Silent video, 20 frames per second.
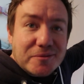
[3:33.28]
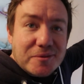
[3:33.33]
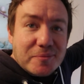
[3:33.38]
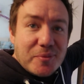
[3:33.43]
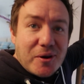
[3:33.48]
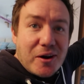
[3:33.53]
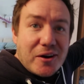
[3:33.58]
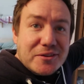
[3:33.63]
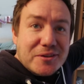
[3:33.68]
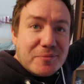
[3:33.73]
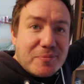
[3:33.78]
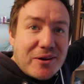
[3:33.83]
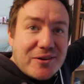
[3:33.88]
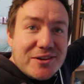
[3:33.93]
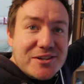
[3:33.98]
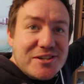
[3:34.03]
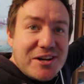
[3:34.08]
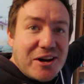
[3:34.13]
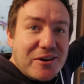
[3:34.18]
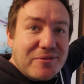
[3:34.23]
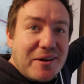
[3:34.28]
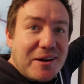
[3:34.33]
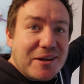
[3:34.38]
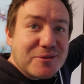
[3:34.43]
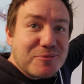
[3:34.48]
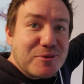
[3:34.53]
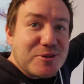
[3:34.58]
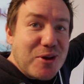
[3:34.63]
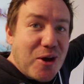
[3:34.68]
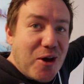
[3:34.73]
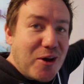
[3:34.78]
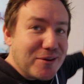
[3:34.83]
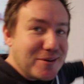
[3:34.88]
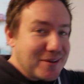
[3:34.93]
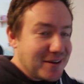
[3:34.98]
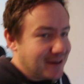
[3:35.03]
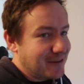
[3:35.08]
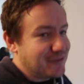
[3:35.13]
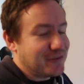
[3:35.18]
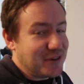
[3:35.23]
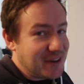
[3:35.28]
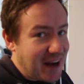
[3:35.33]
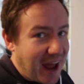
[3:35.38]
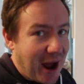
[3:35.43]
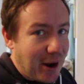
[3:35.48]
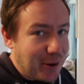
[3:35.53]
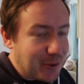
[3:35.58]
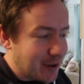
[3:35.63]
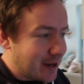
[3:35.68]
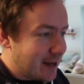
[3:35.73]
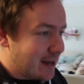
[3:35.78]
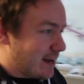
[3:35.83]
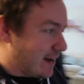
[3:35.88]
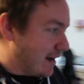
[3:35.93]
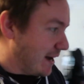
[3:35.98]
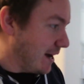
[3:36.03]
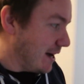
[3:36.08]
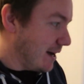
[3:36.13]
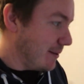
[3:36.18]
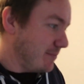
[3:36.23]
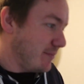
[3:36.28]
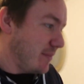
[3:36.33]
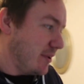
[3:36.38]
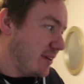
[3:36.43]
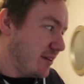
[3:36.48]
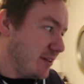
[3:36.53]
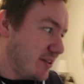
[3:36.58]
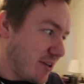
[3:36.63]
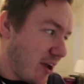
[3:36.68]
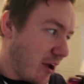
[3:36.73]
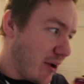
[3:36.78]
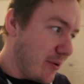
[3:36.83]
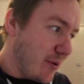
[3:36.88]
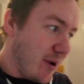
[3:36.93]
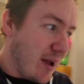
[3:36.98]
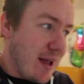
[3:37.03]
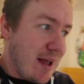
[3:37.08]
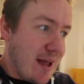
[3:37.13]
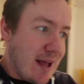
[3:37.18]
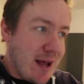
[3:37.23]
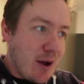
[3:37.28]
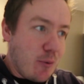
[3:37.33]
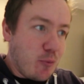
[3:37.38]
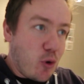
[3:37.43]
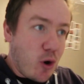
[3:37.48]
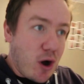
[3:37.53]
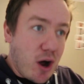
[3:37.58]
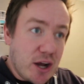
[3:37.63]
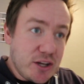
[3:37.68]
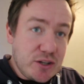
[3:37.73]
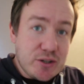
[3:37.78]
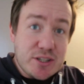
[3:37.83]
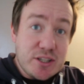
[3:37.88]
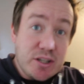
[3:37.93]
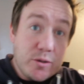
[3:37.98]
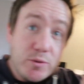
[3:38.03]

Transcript: From the barn, the Barry shelf has returned for now. So what I used